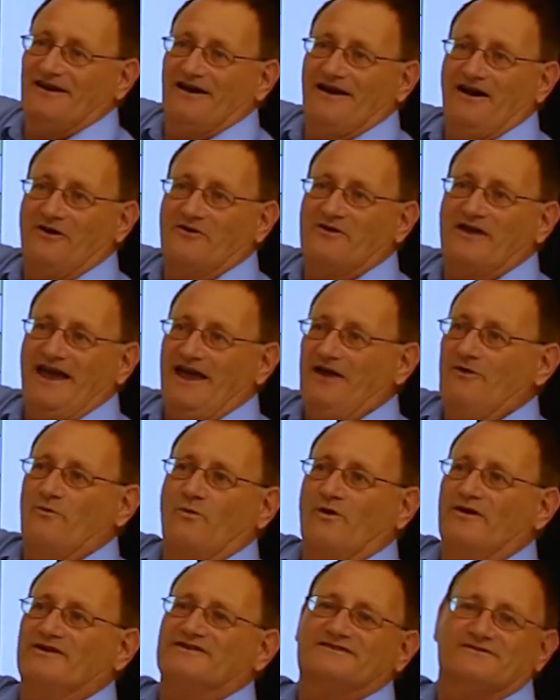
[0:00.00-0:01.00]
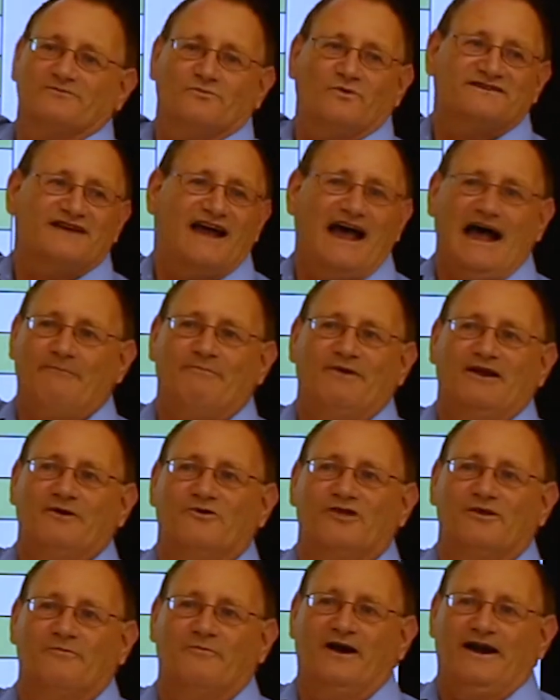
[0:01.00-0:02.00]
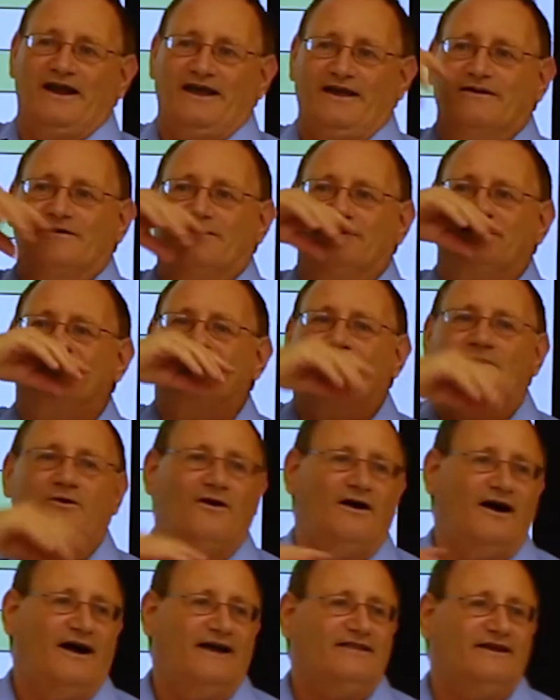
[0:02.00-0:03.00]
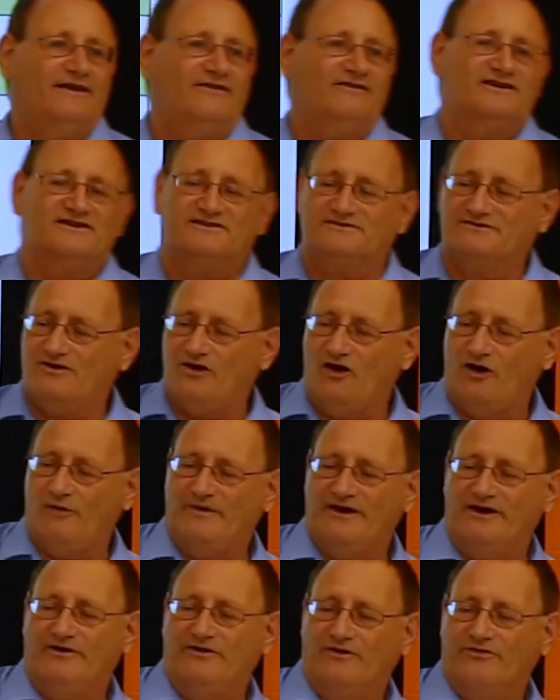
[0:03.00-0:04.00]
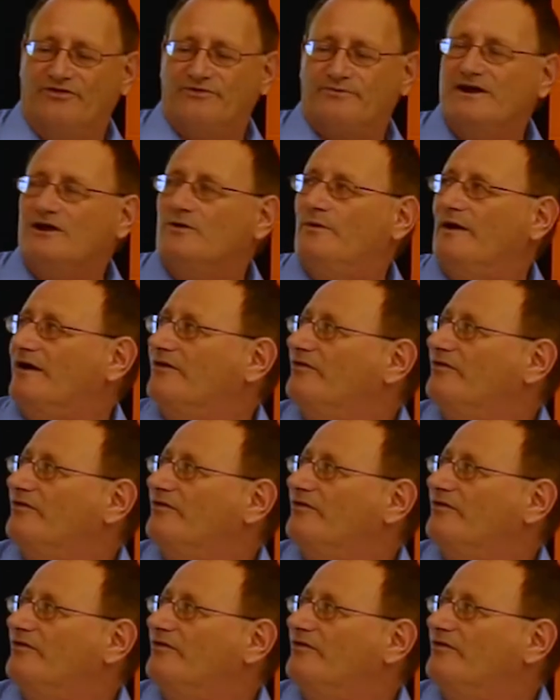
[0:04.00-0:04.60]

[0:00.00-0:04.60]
okay, what's happening with the money? So I like to just comment on three quick